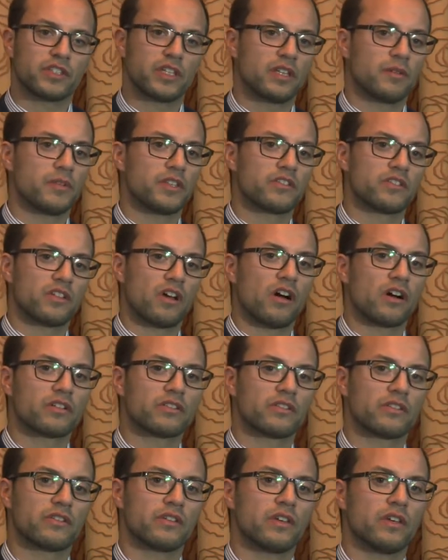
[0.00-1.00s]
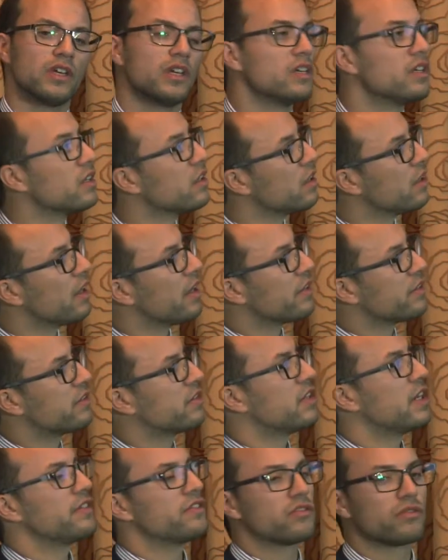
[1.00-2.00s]
sentiment stocks
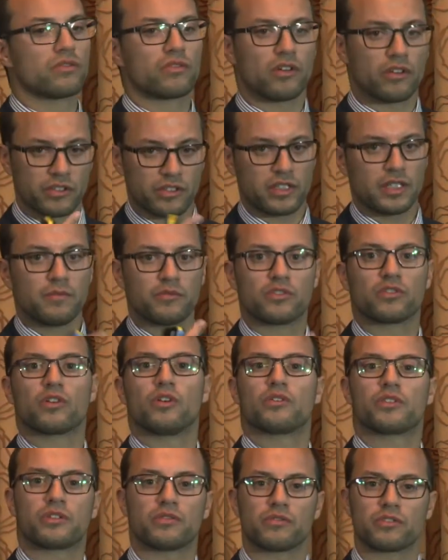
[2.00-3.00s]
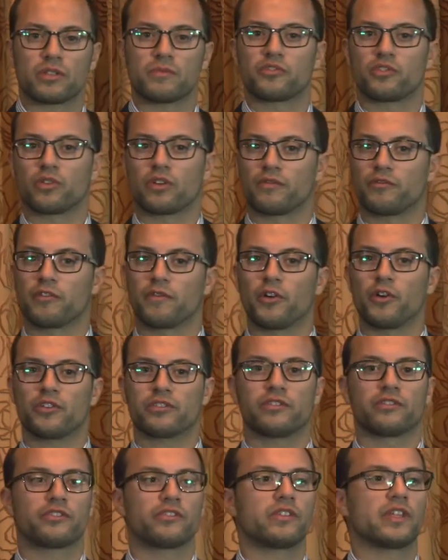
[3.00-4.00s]
tends to or seem to go through some sort of
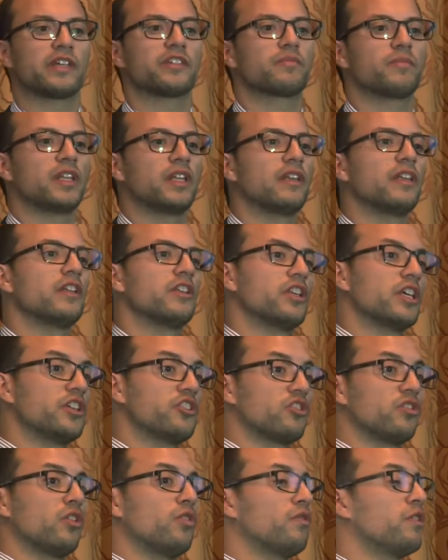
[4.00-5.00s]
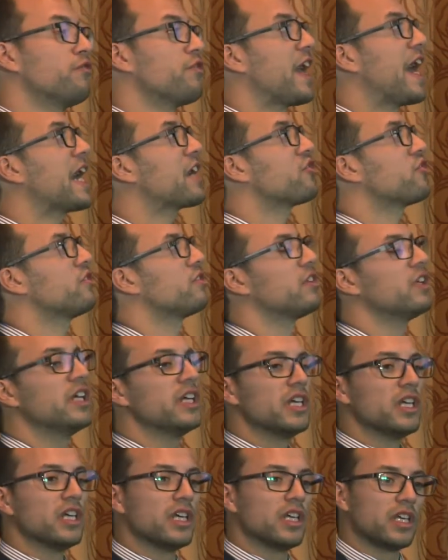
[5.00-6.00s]
reversal. So there's been an initial overreaction
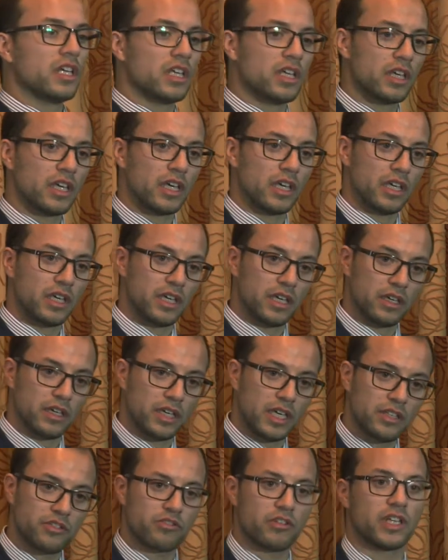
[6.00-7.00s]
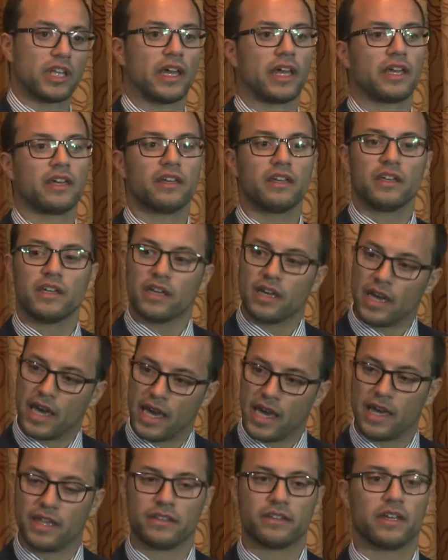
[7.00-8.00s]
intraday,
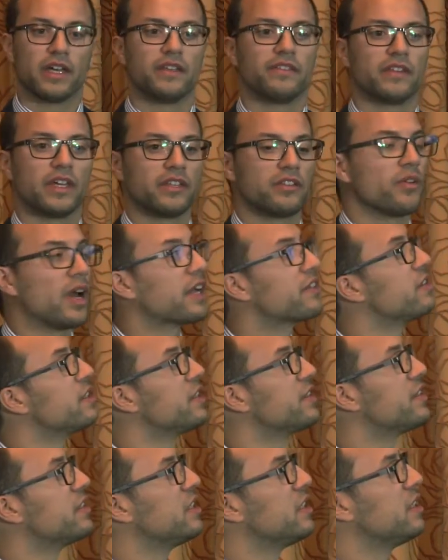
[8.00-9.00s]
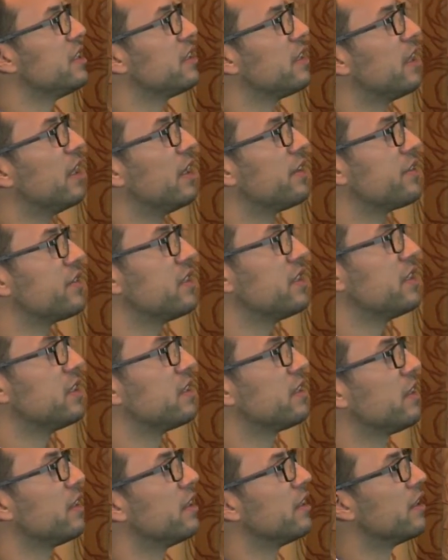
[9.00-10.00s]
and then you actually see
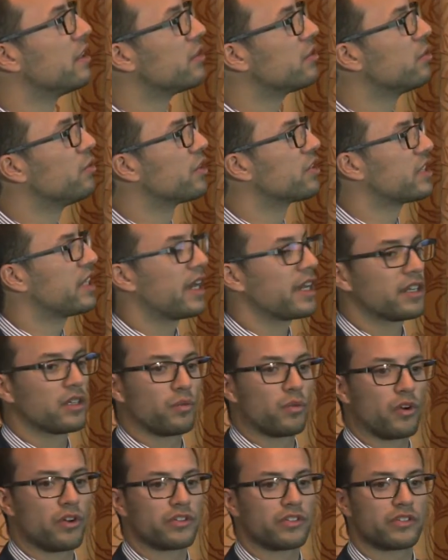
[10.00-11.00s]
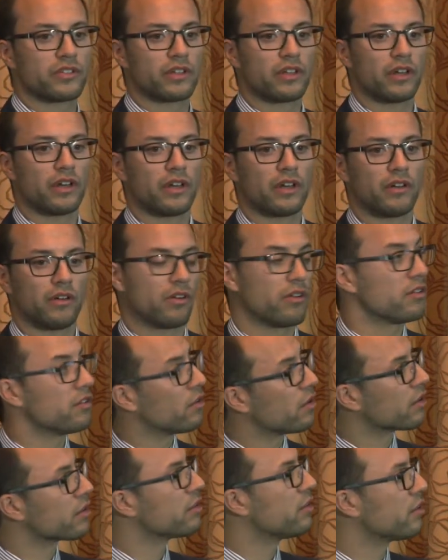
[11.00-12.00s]
it doing slightly worse
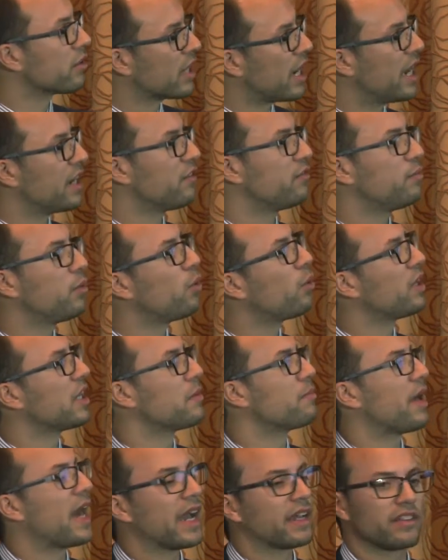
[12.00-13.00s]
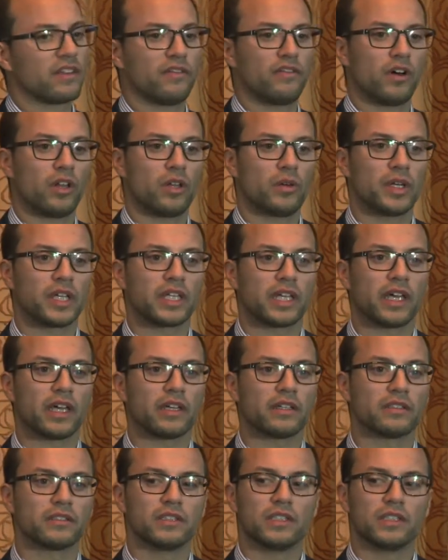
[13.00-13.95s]
or kind of pulling back the following day.